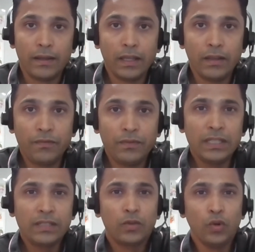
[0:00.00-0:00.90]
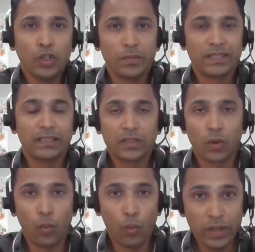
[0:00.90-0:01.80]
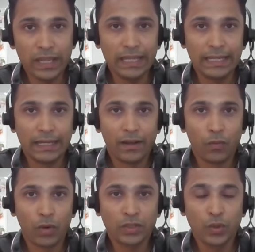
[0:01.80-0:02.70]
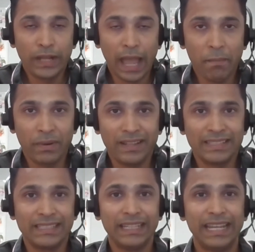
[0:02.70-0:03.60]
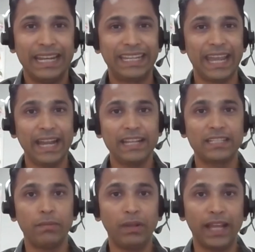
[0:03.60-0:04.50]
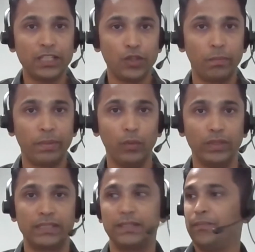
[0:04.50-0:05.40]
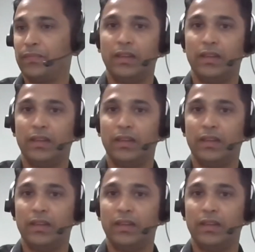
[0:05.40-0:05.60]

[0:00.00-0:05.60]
If these glutes muscles are weak, what's going to happen is it can't stabilize your pelvis.